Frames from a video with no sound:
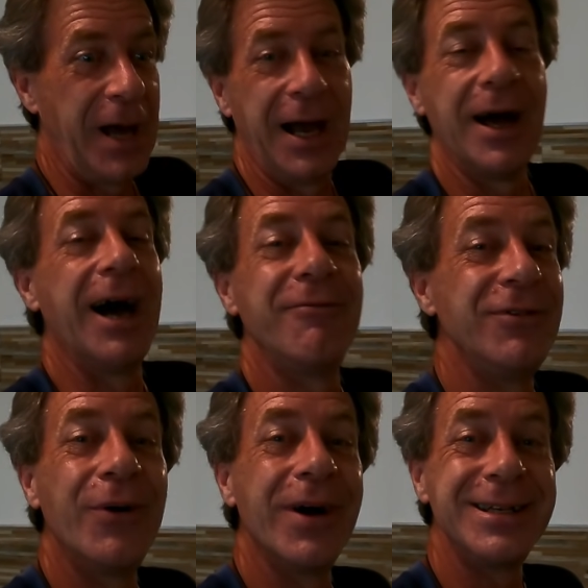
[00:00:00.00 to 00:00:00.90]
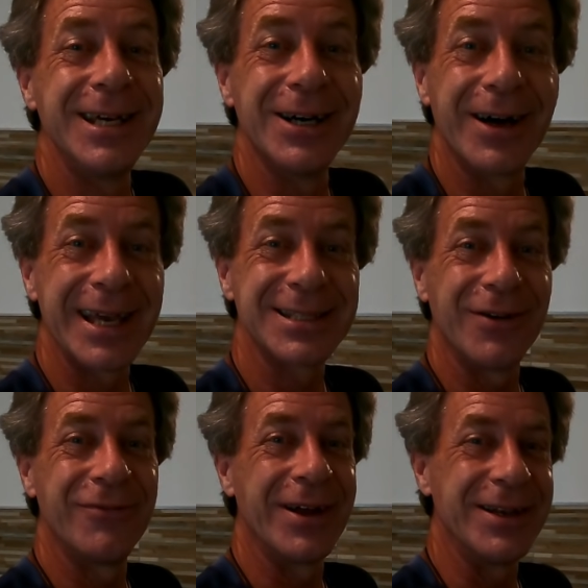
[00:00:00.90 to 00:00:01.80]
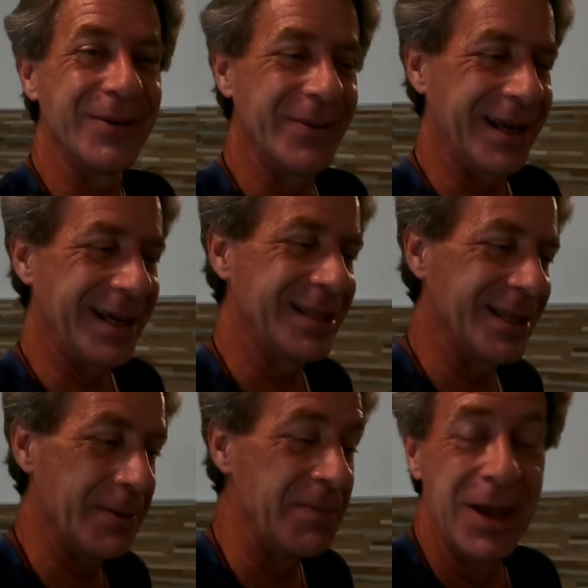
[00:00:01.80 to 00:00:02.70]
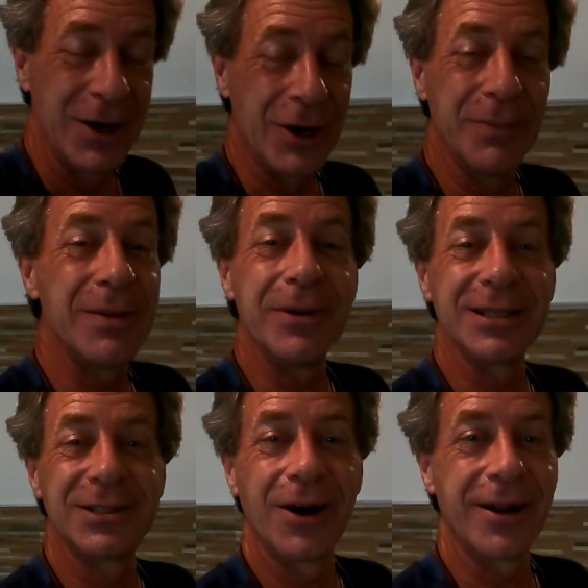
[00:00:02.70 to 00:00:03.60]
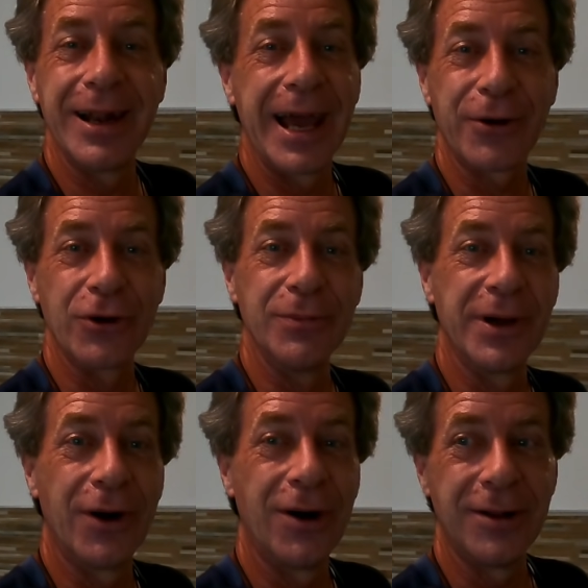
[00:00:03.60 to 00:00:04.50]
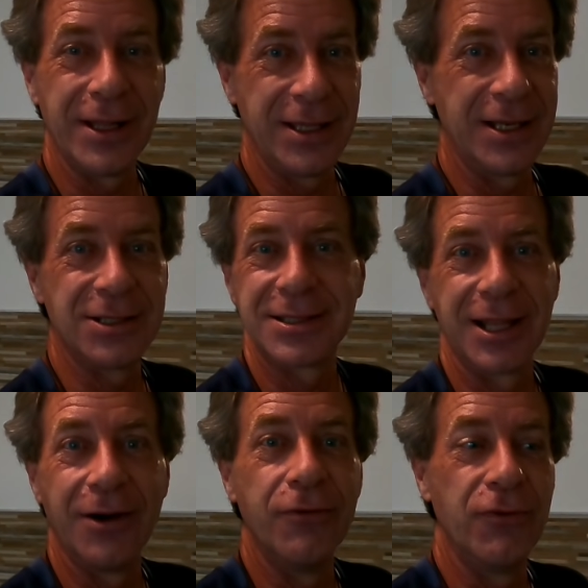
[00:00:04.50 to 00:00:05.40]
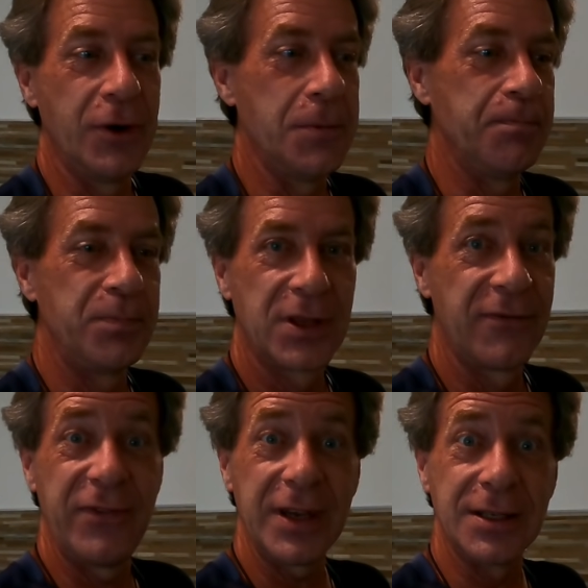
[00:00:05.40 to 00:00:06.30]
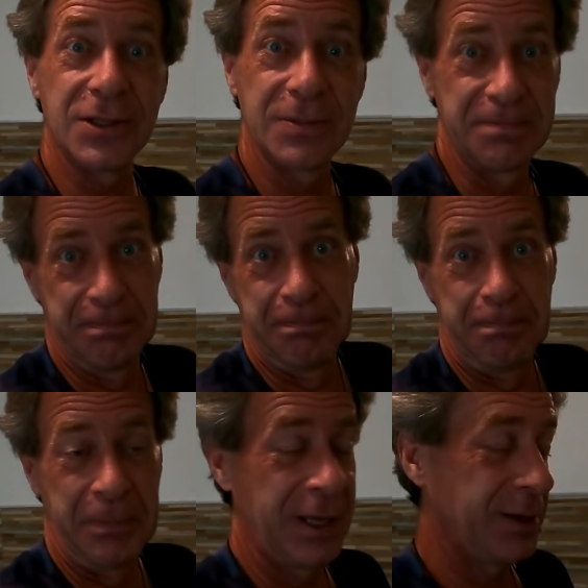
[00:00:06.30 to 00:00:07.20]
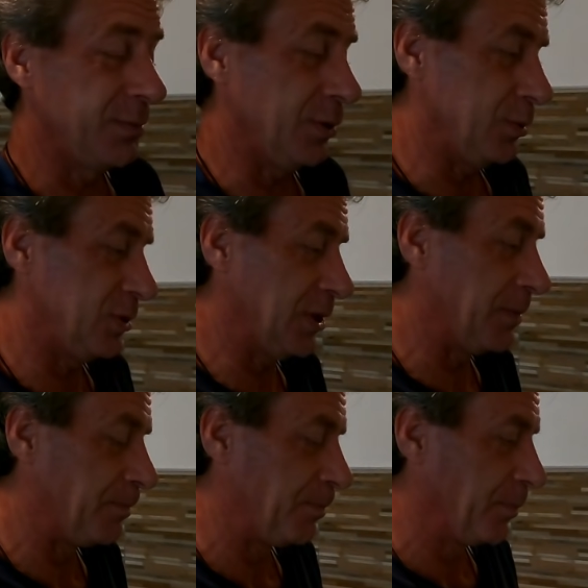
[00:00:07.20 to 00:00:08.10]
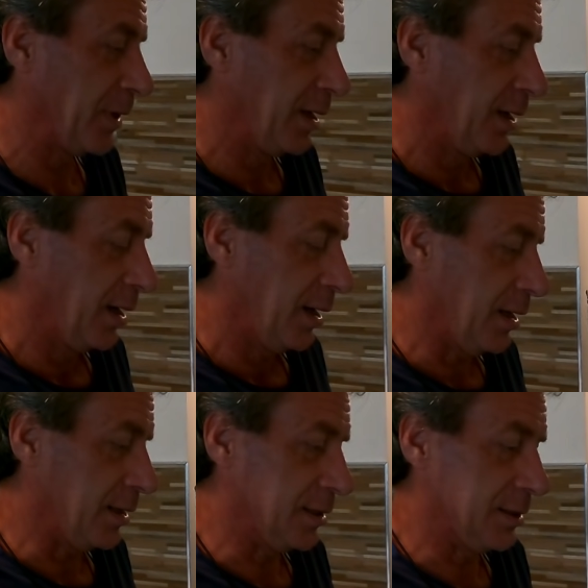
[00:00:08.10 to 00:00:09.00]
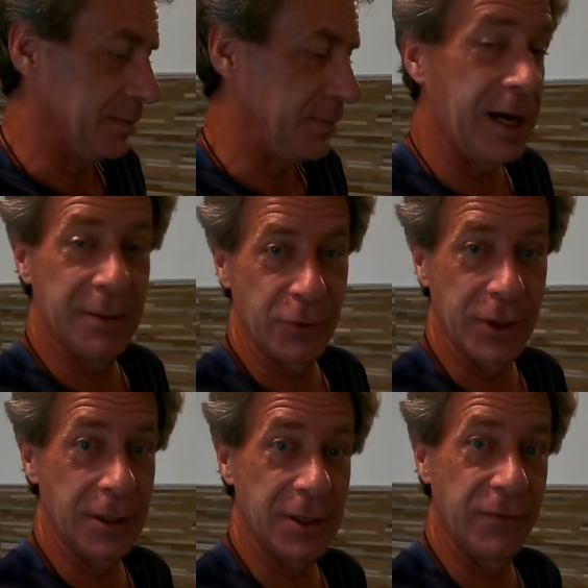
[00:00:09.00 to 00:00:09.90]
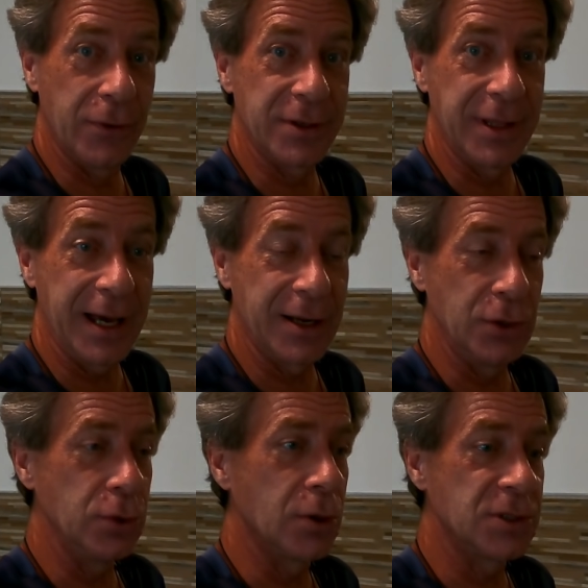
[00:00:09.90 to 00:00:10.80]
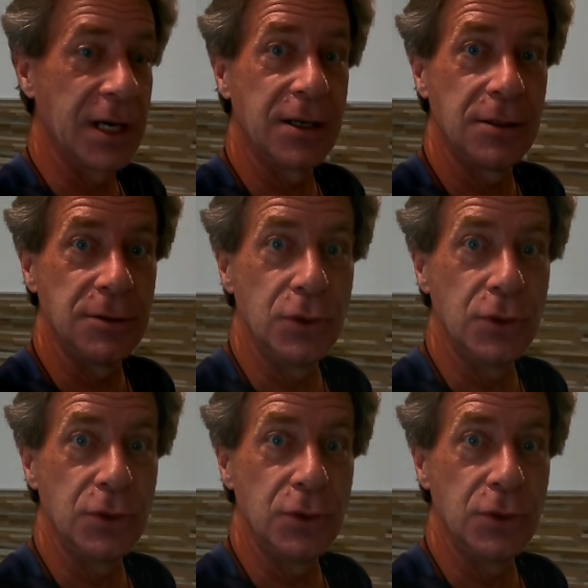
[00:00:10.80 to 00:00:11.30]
I have no idea. I guess I'll find out when I get there. Or maybe it's not an acronym at all and they just love figs. But we'll see. Yeah, I'm really looking forward to that. A new hotel, a